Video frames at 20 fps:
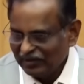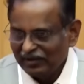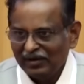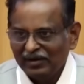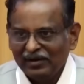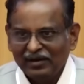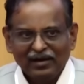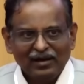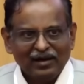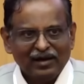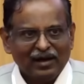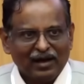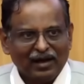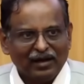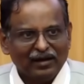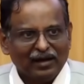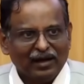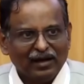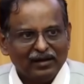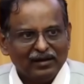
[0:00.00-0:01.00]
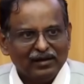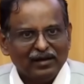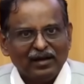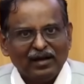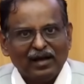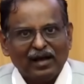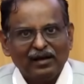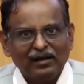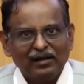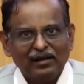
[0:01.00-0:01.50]
been able to
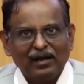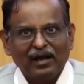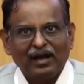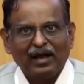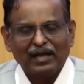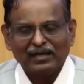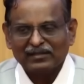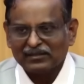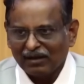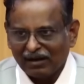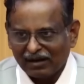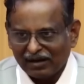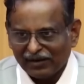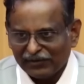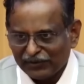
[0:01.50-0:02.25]
transmit some data.